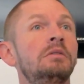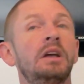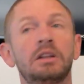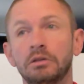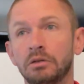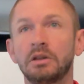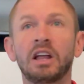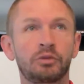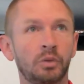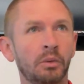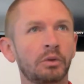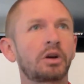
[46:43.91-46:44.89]
And that's
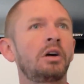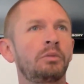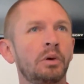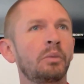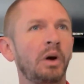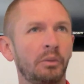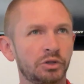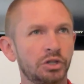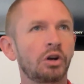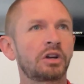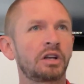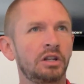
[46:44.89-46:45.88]
why we're
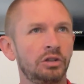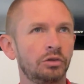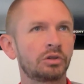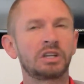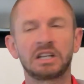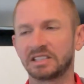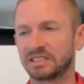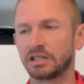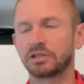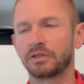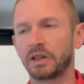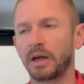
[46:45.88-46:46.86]
talking. You'll get a
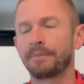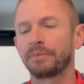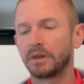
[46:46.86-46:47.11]
sense for that.